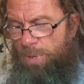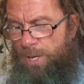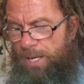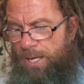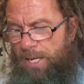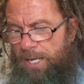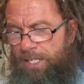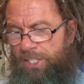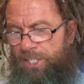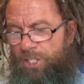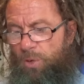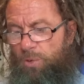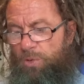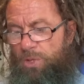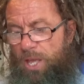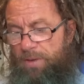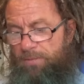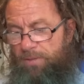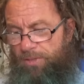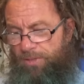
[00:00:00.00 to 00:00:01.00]
me shall
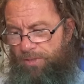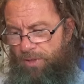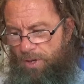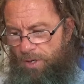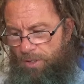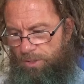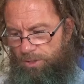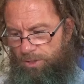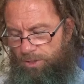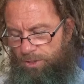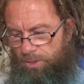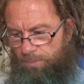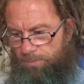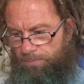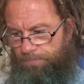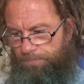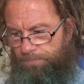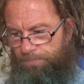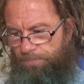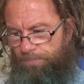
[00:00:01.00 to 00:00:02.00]
never thirst.
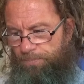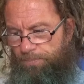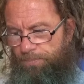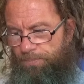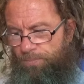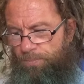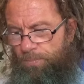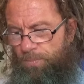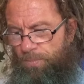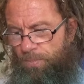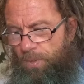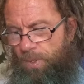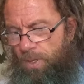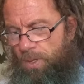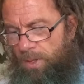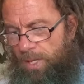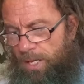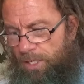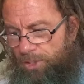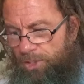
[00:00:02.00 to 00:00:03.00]

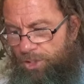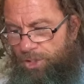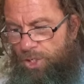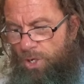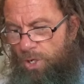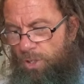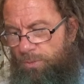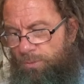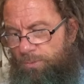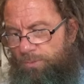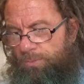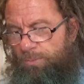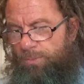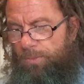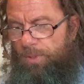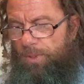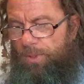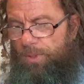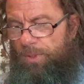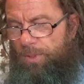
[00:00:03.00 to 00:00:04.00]
That's John
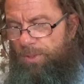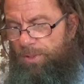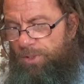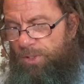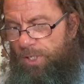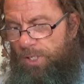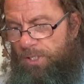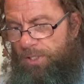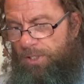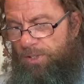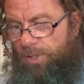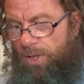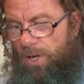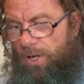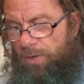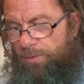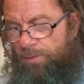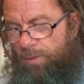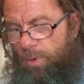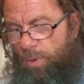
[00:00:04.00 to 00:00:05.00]
6
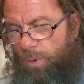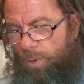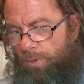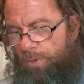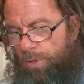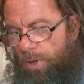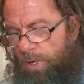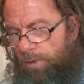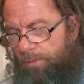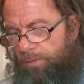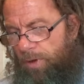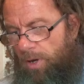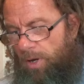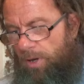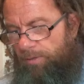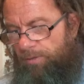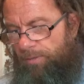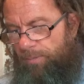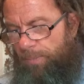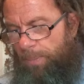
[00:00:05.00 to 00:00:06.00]
34 35.
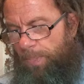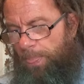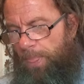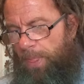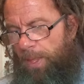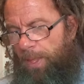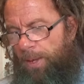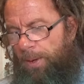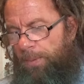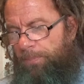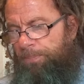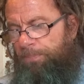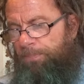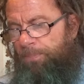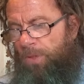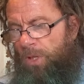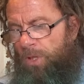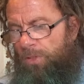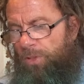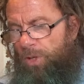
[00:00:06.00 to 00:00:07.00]

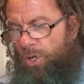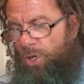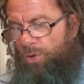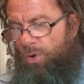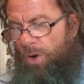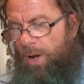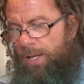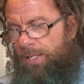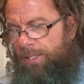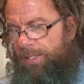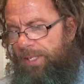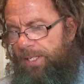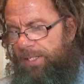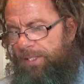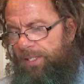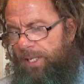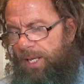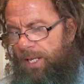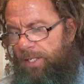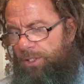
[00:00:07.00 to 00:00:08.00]
The Christ
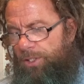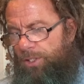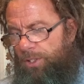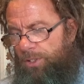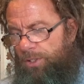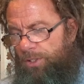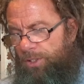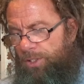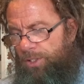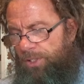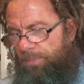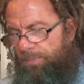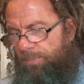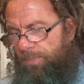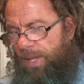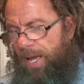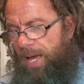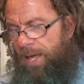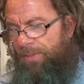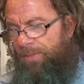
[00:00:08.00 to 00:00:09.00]
intelligence
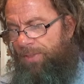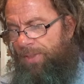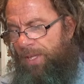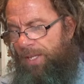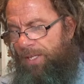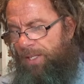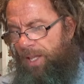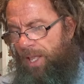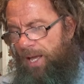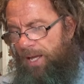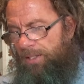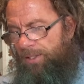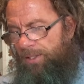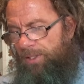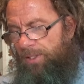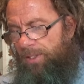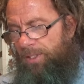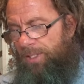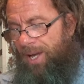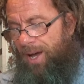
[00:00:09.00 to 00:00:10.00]
and the
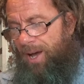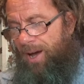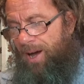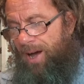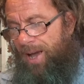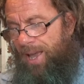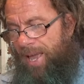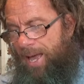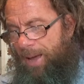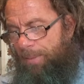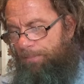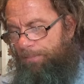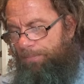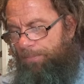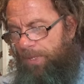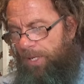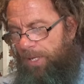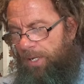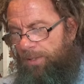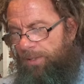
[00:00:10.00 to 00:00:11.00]
enlightened I Am,
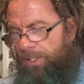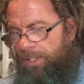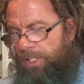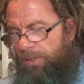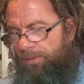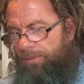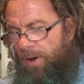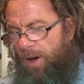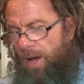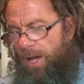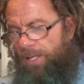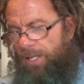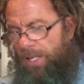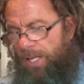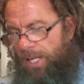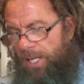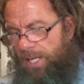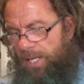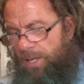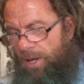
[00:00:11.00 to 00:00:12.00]
the divine
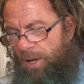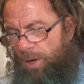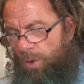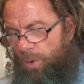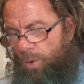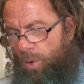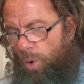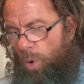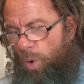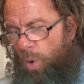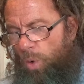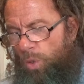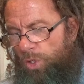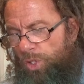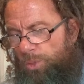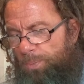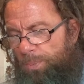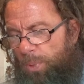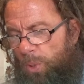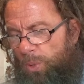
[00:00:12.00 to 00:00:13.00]
ego or
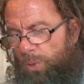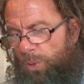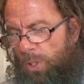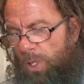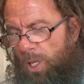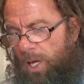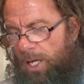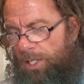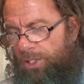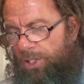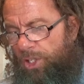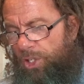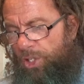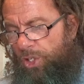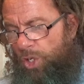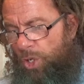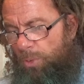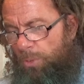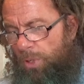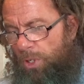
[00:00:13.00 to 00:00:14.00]
spiritualized
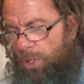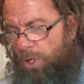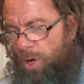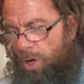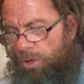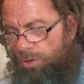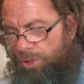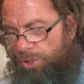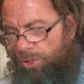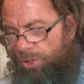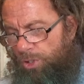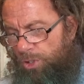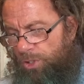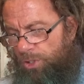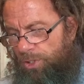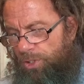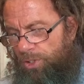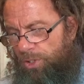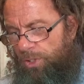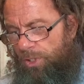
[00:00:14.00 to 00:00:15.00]
human
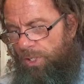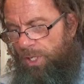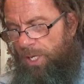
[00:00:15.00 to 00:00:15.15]
consciousness,